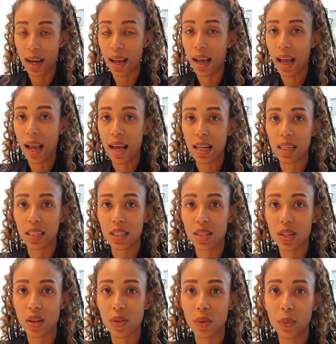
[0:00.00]
and
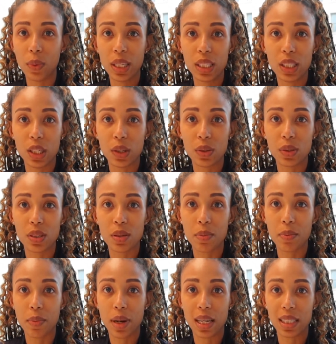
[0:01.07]
the windows
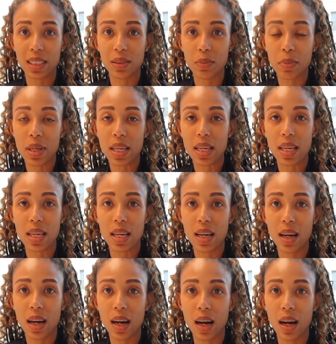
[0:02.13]
must be